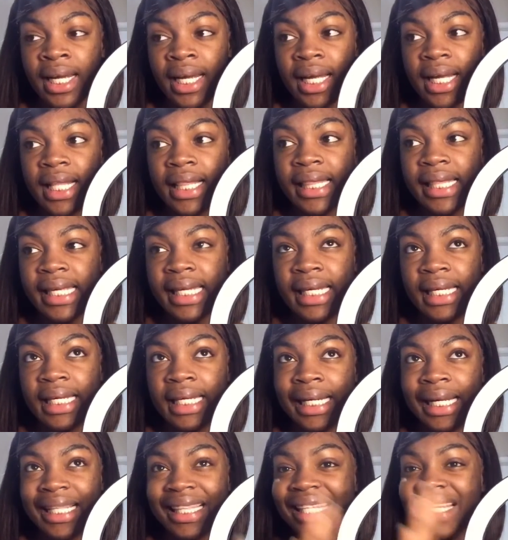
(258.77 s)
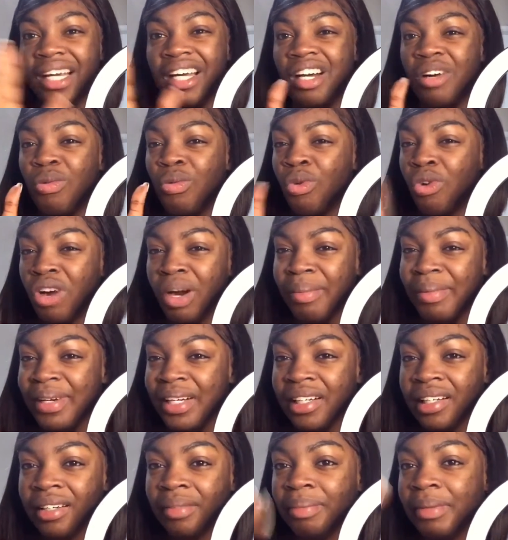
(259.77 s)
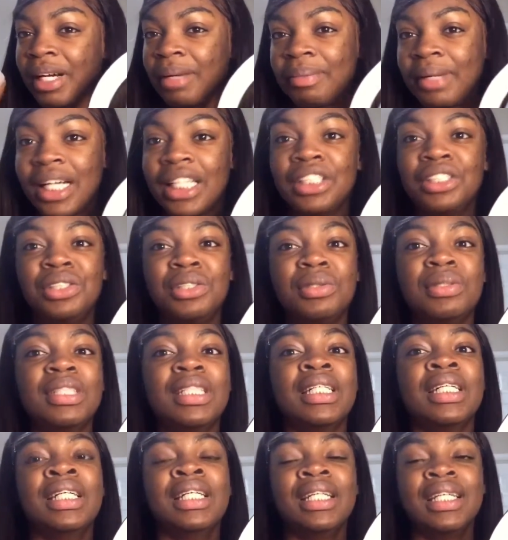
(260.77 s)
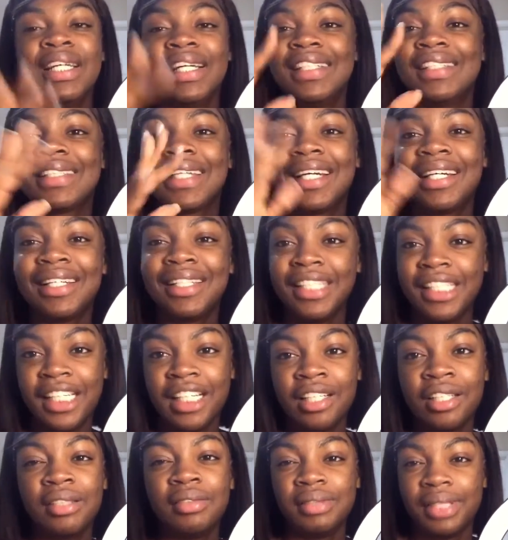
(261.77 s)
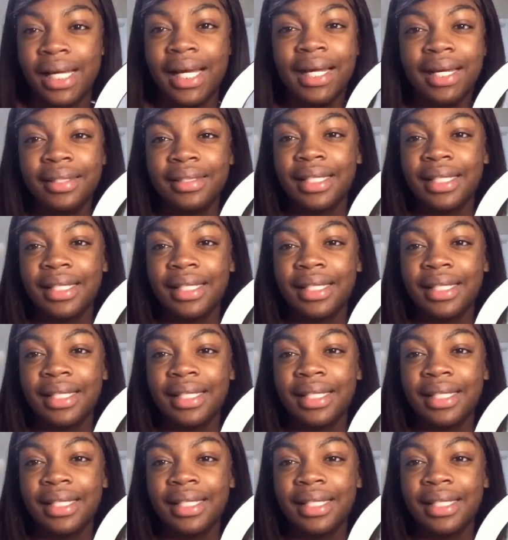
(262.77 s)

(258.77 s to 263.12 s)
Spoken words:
And then I think warmer, but I'm not sure. It's like a yellow light.